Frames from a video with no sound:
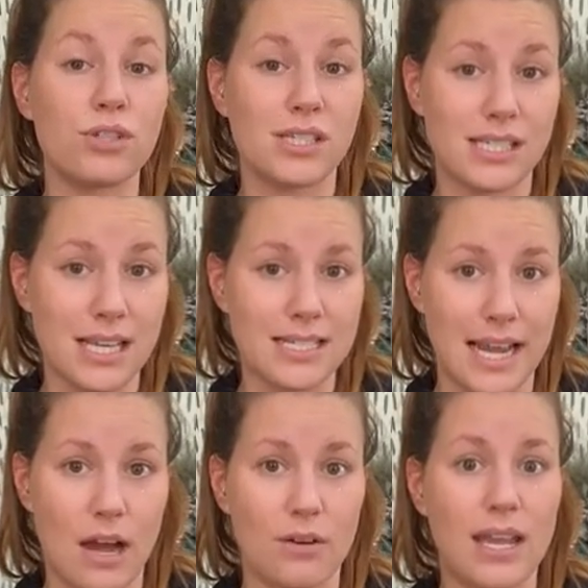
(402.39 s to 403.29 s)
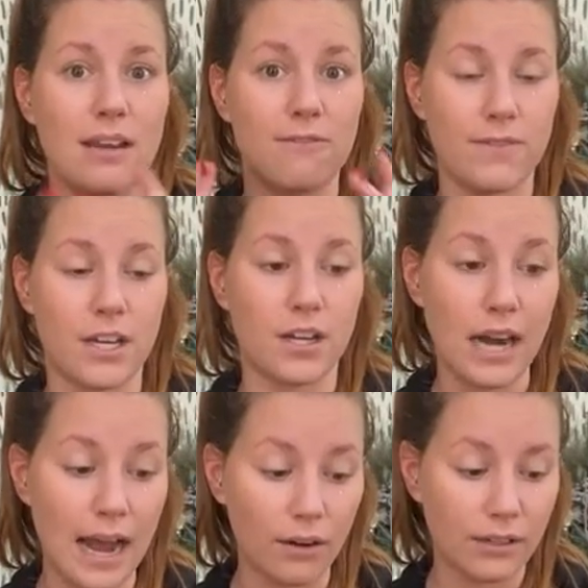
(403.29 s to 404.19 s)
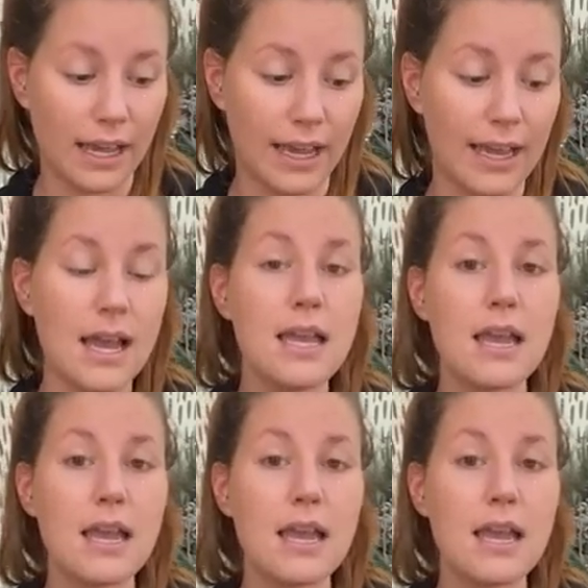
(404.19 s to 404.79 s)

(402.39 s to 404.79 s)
to sit down and figure out, okay?